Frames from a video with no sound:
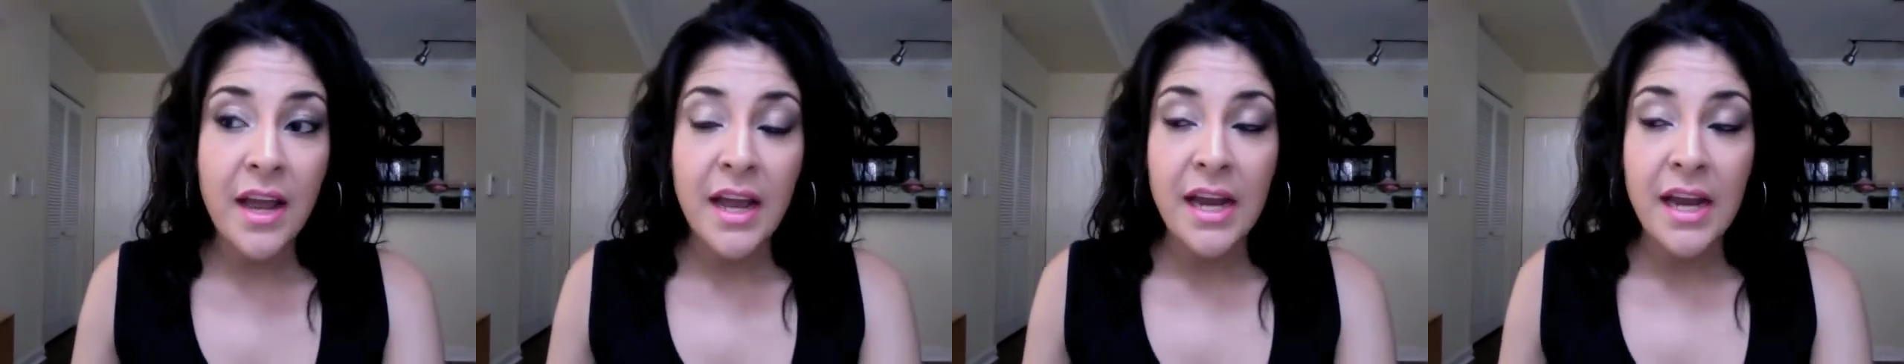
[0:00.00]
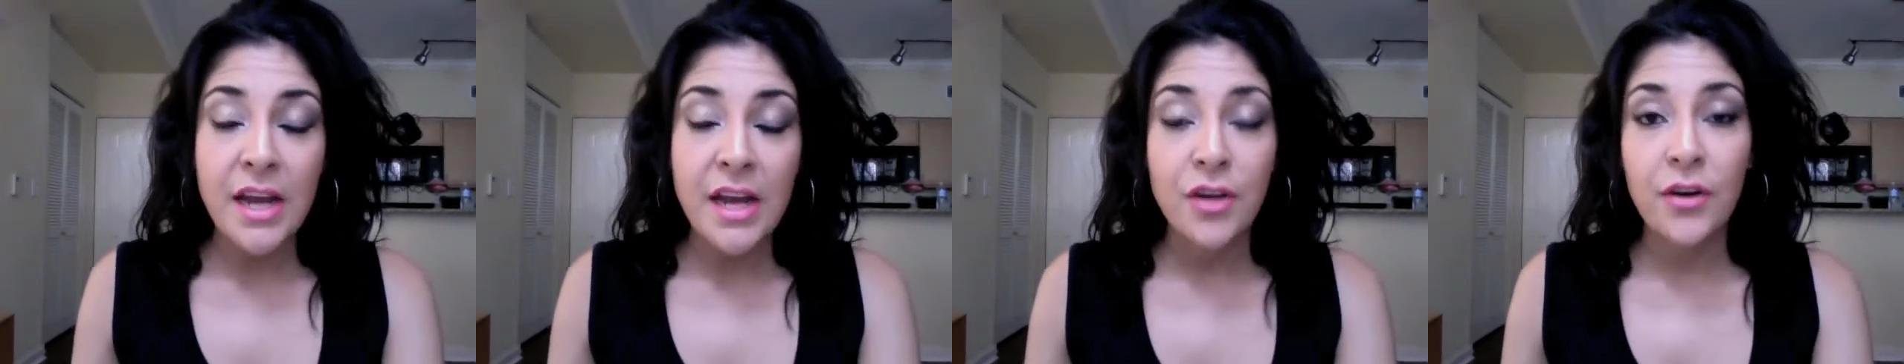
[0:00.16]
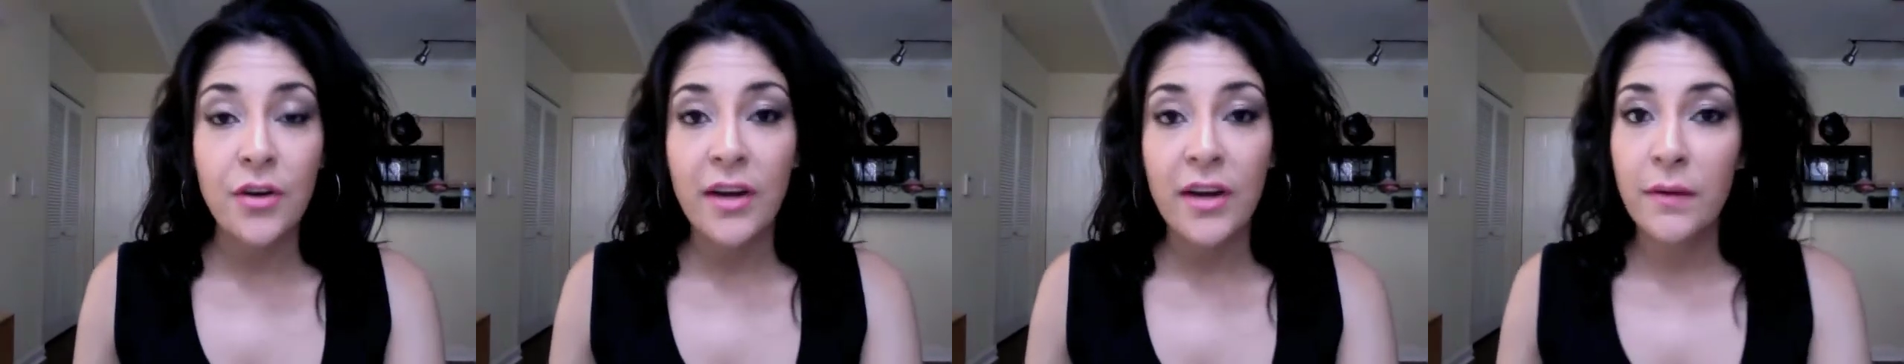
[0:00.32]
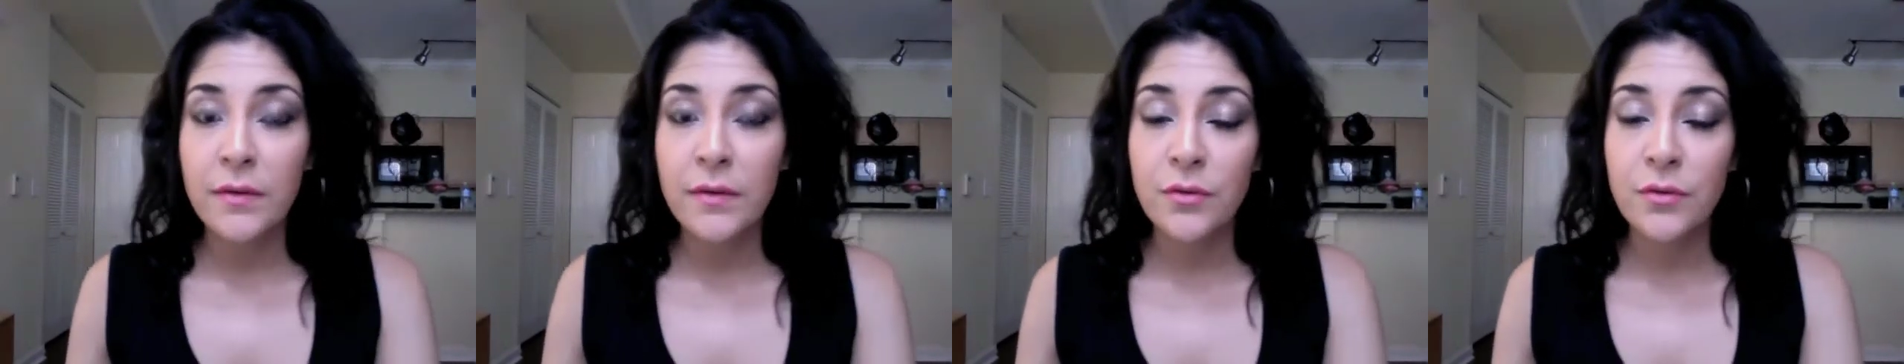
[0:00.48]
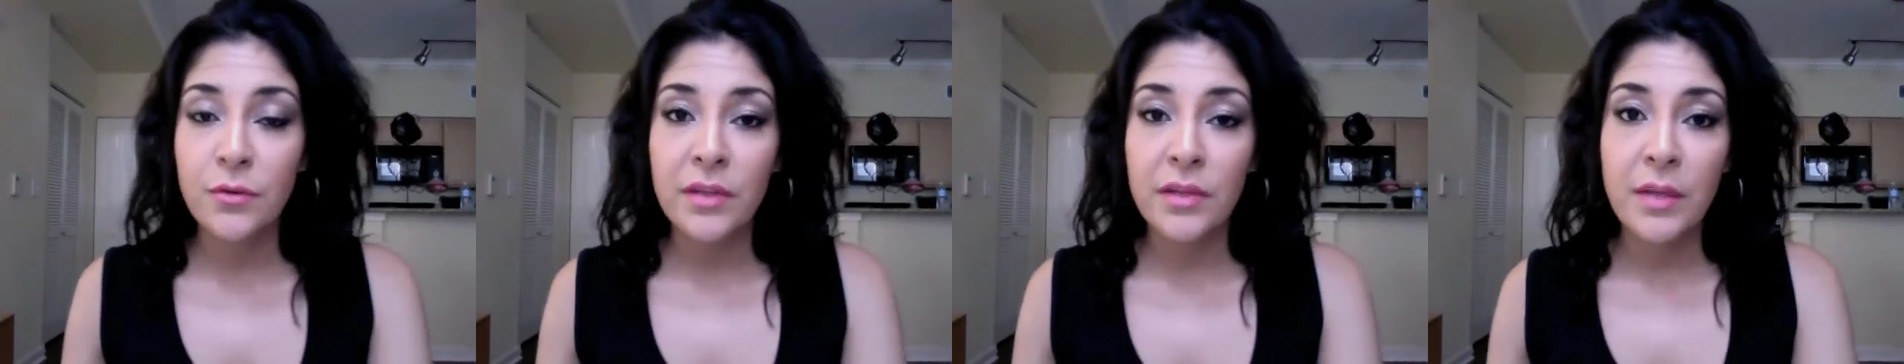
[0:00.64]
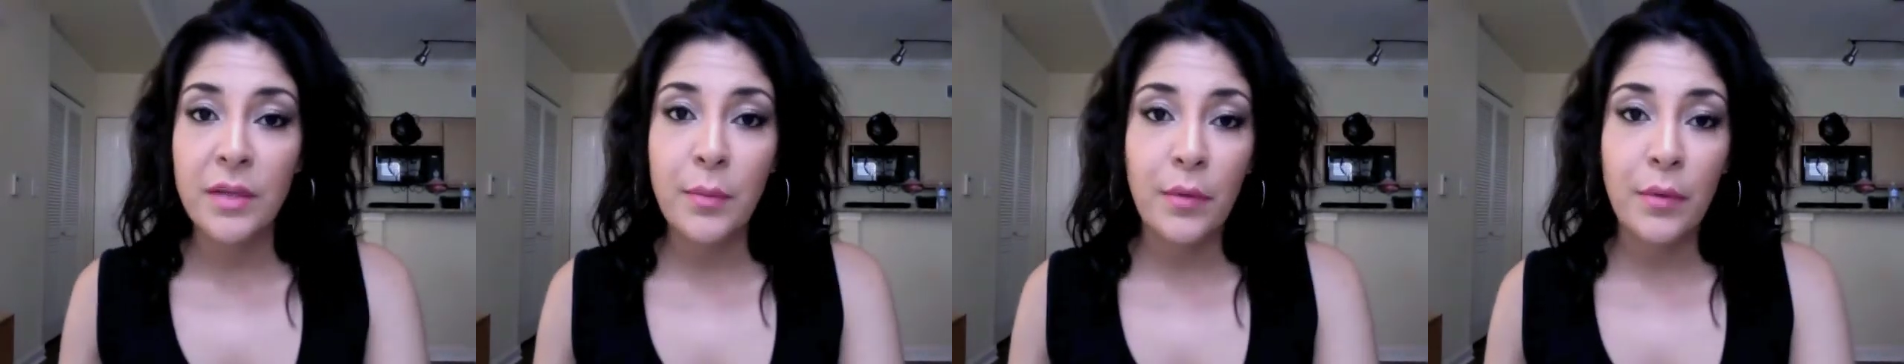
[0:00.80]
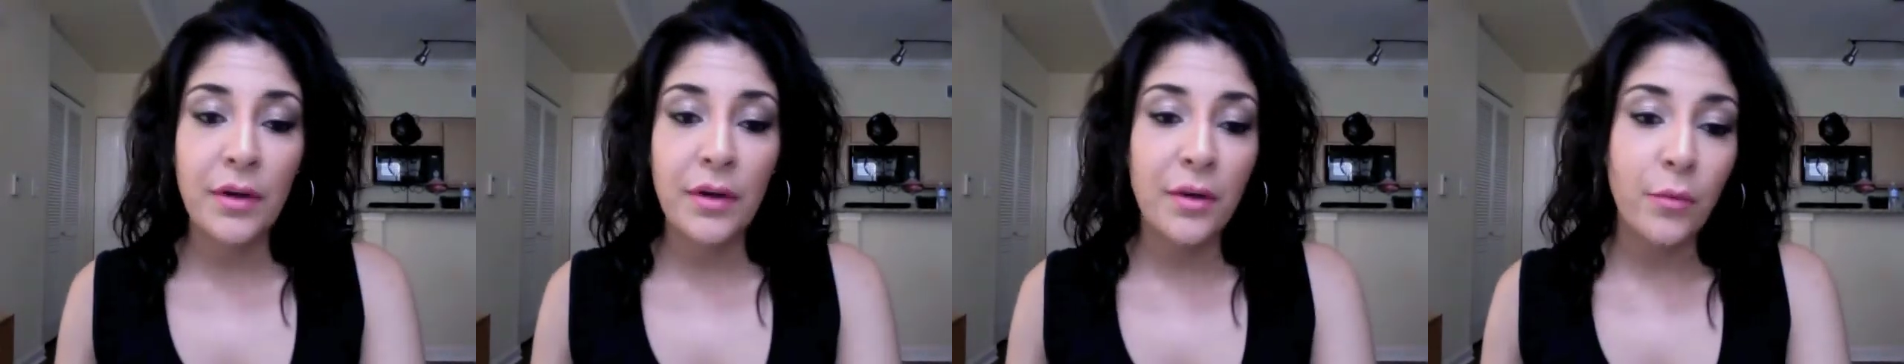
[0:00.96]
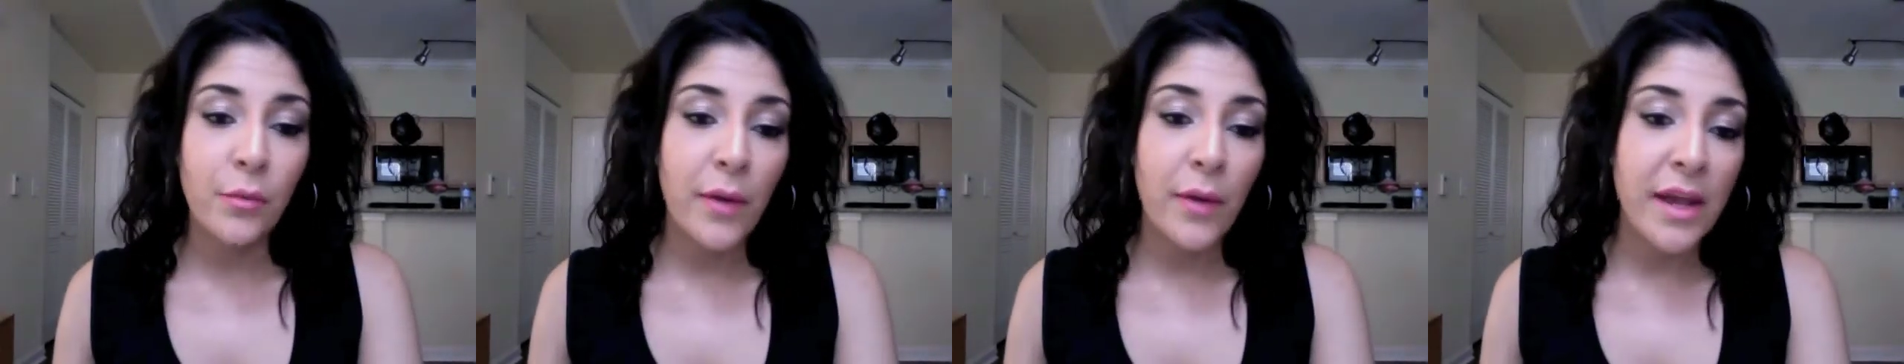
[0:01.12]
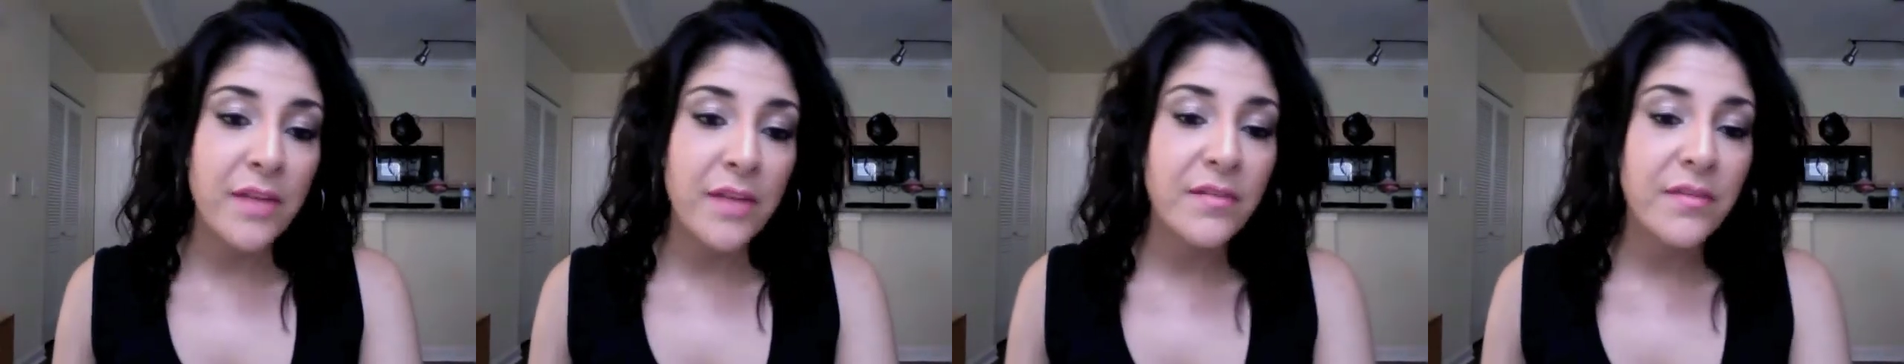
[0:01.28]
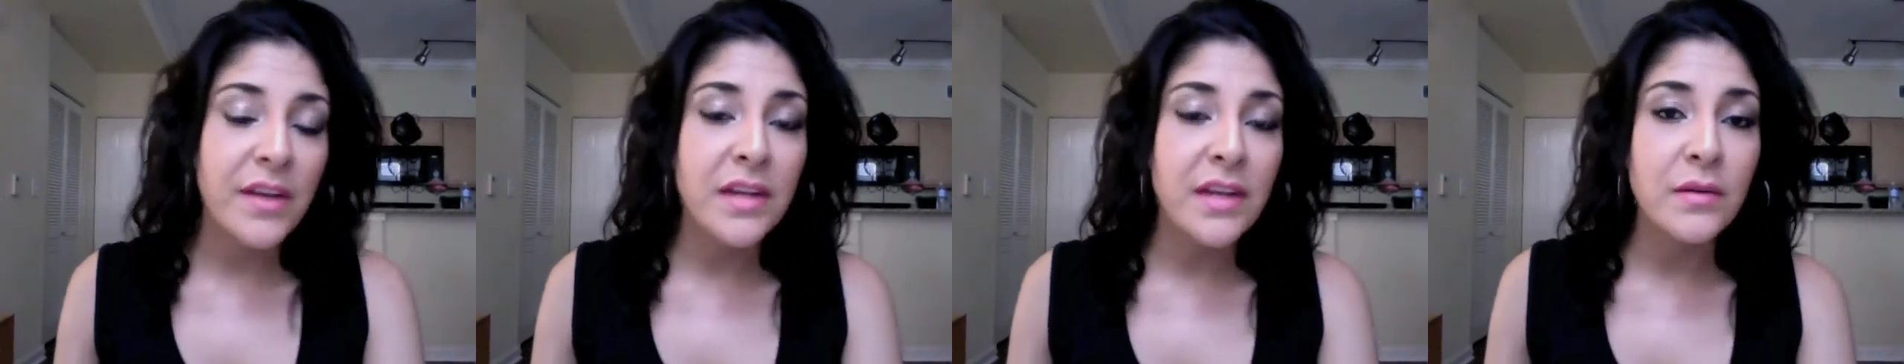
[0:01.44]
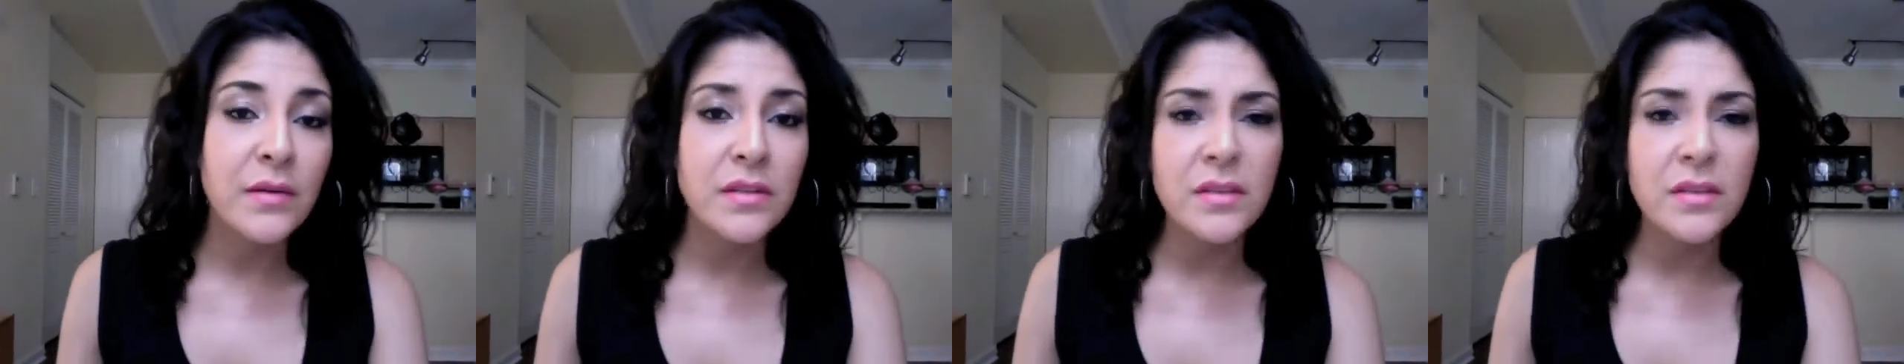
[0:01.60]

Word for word: and her hair was really pretty wavy and